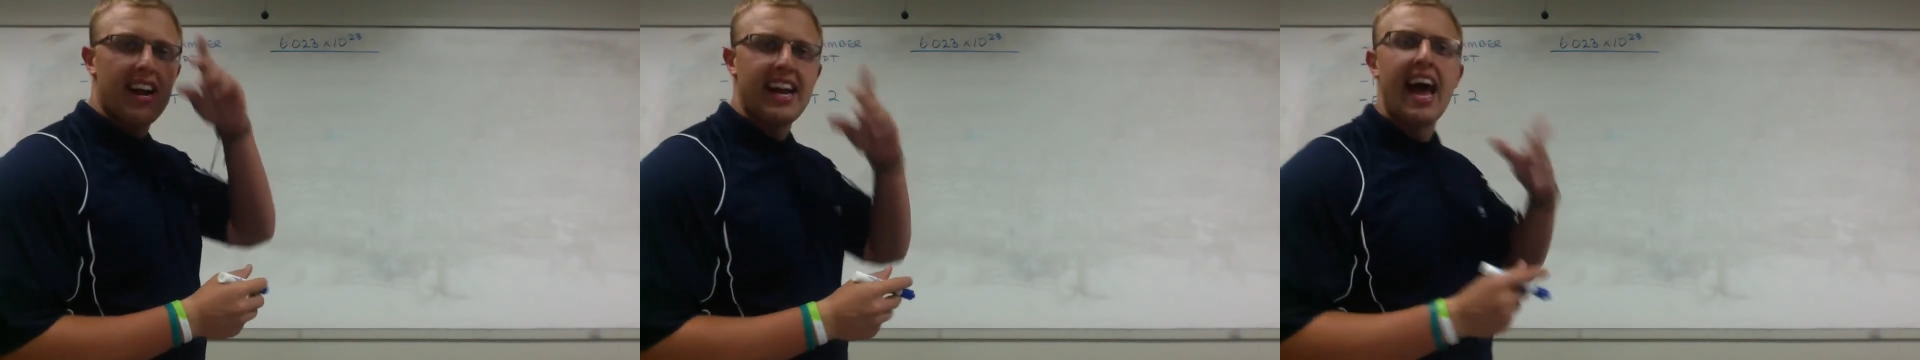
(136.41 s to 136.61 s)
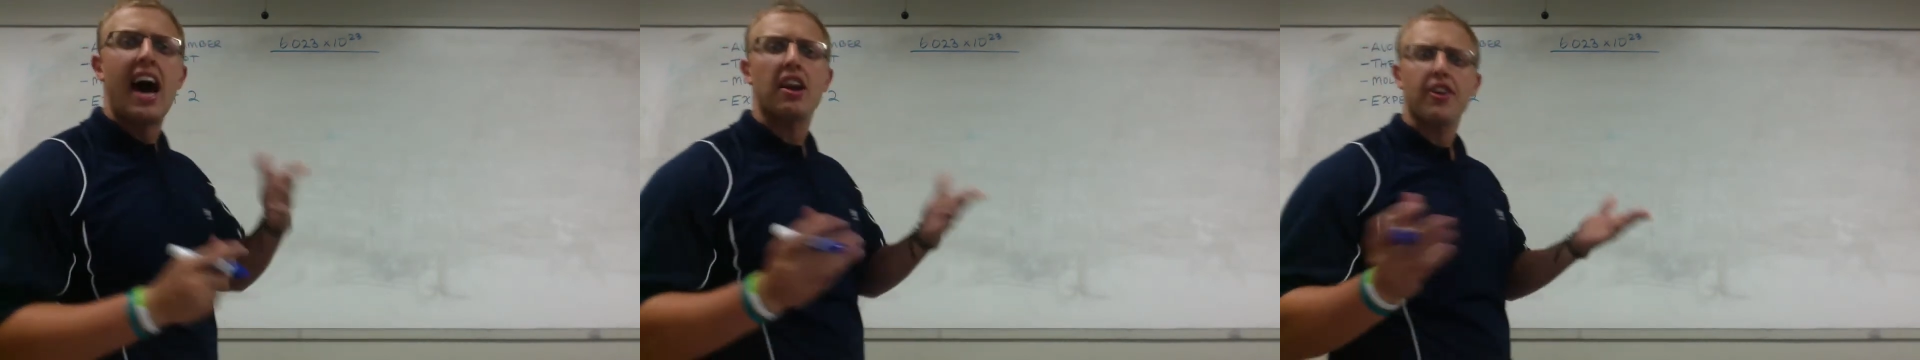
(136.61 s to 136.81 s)

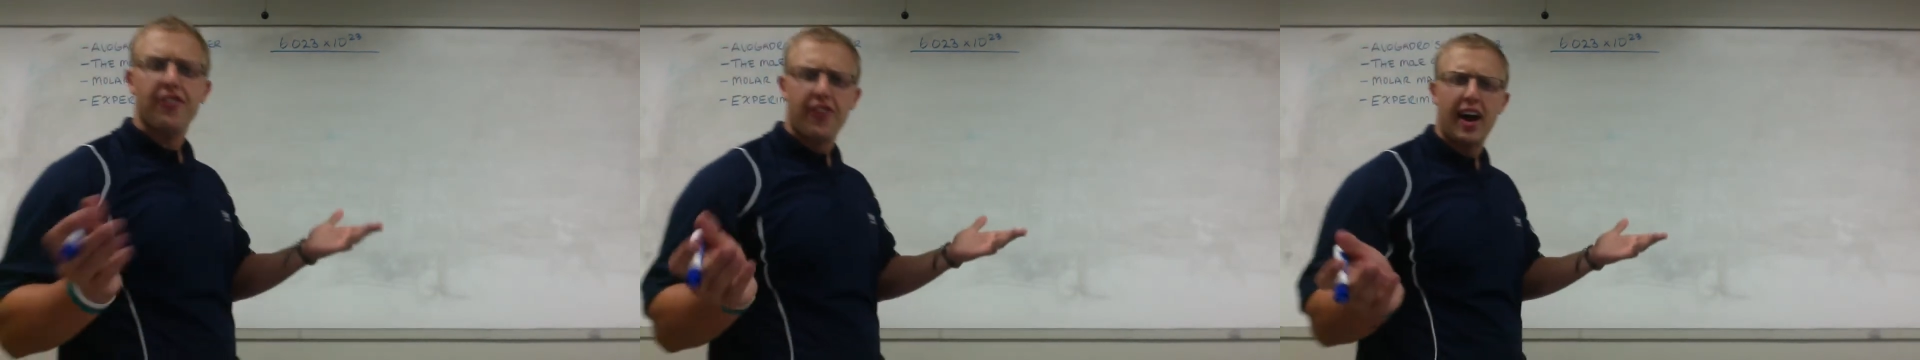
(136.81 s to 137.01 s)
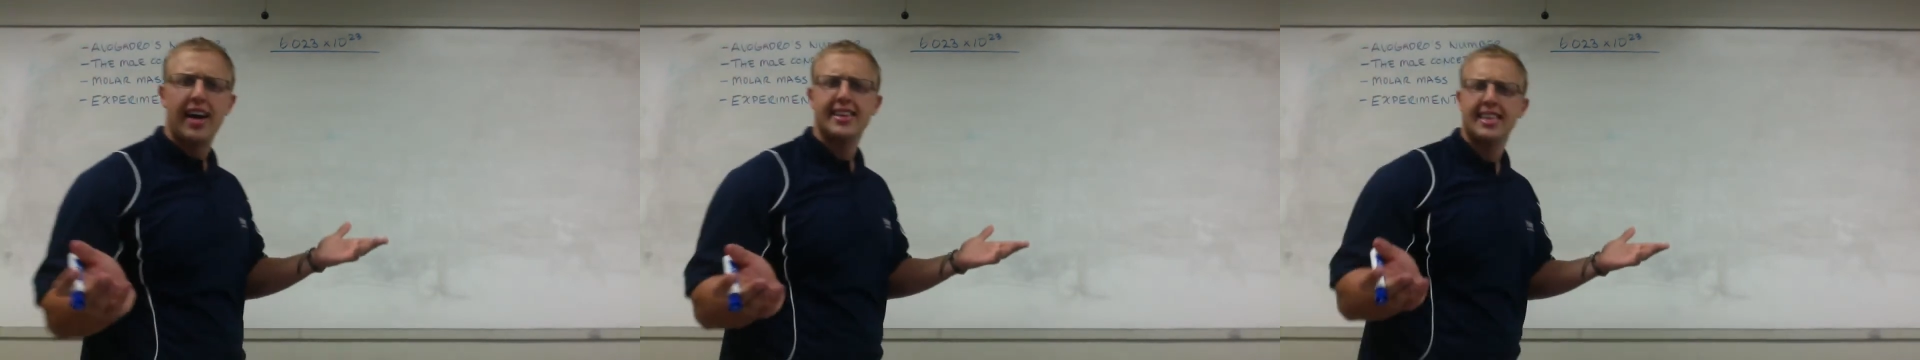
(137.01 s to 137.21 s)
and how to
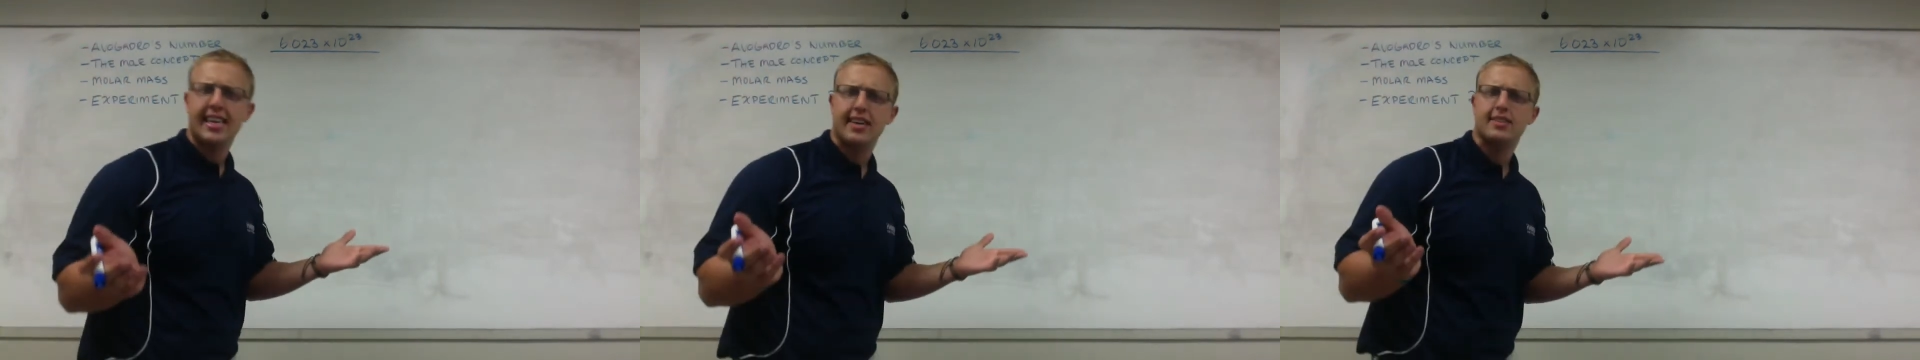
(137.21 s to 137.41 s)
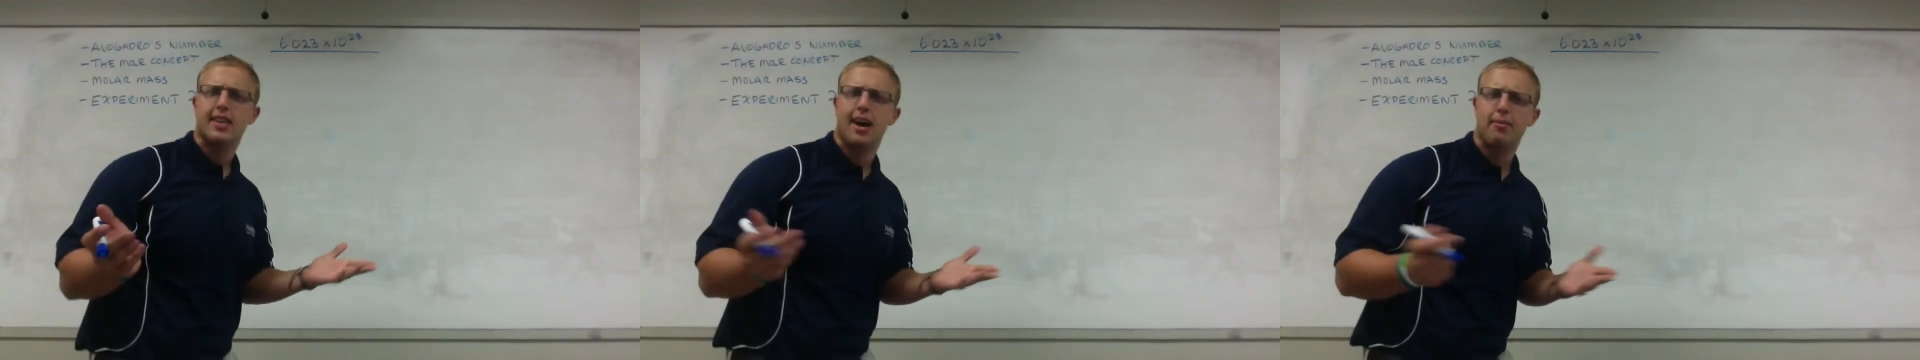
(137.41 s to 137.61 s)
find the
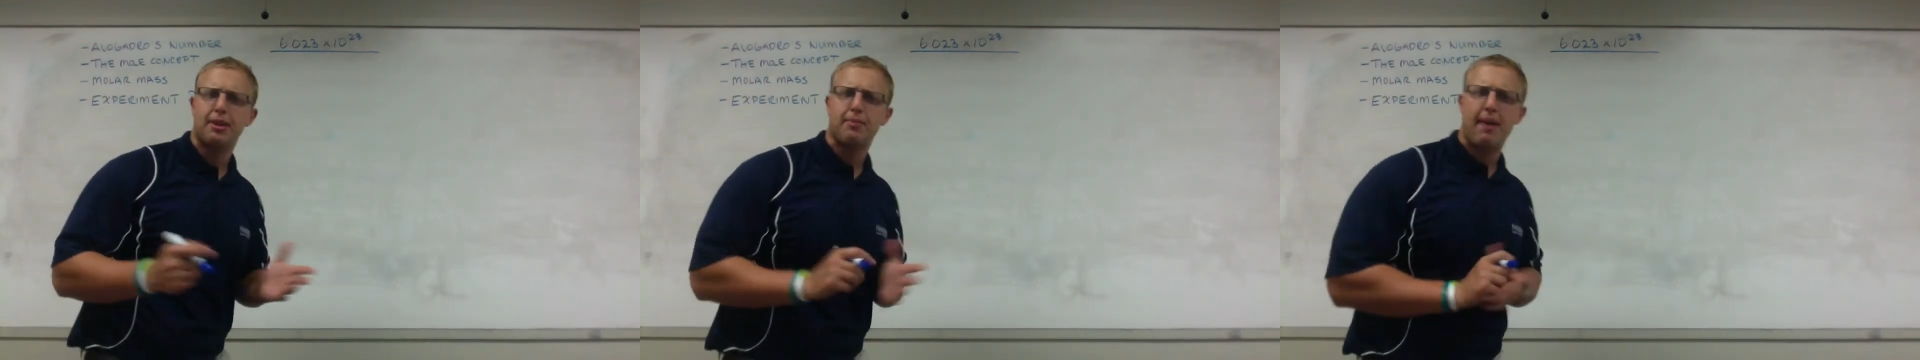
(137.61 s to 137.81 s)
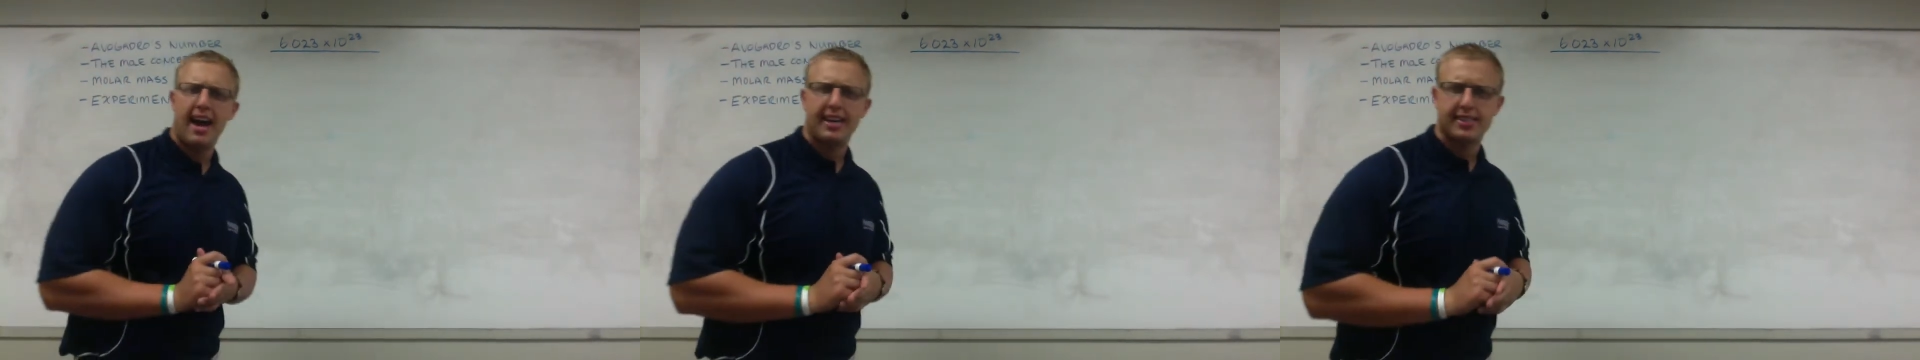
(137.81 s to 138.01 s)

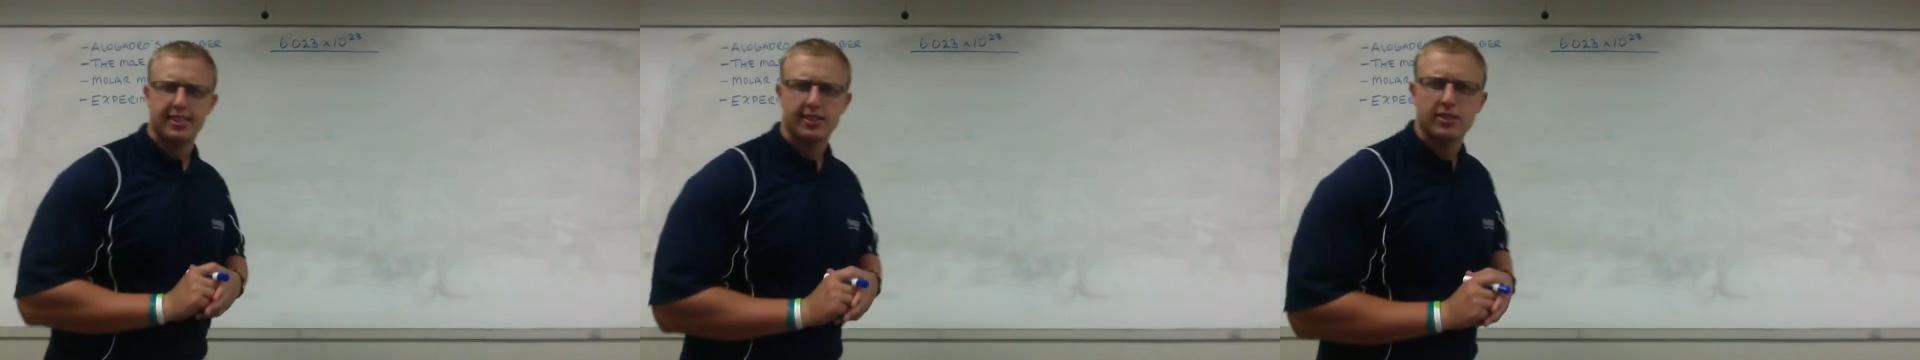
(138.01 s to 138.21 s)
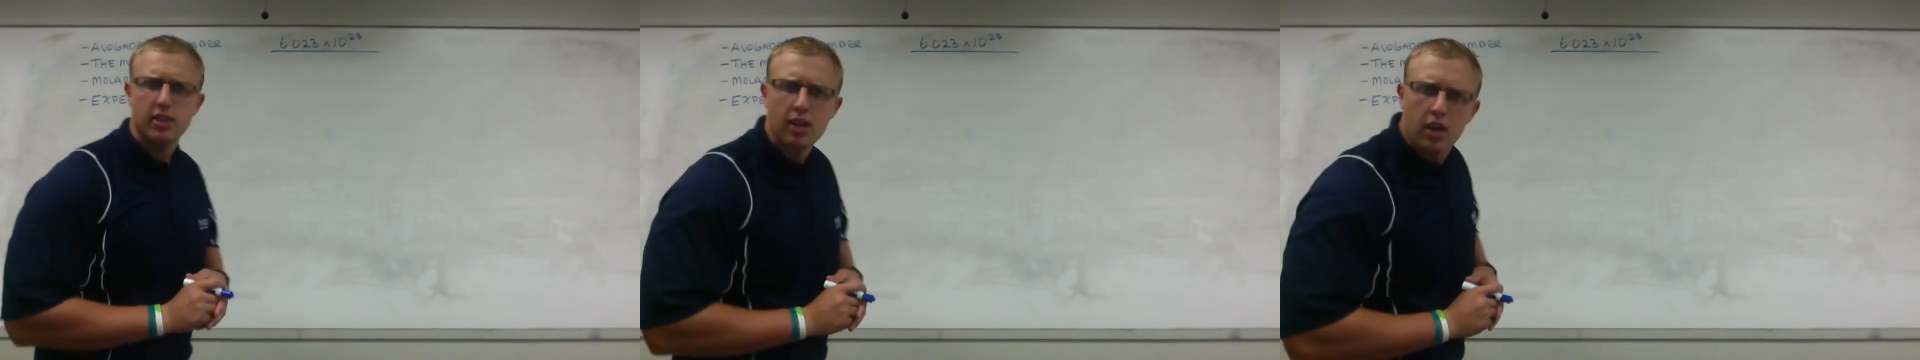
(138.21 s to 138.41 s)
atomic
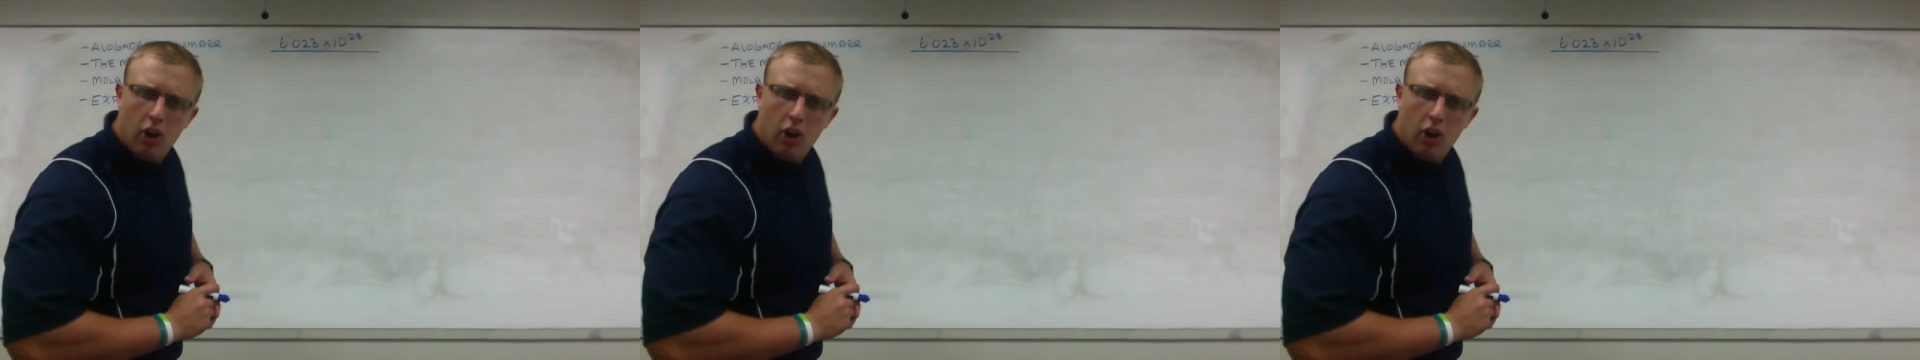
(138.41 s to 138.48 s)
masses.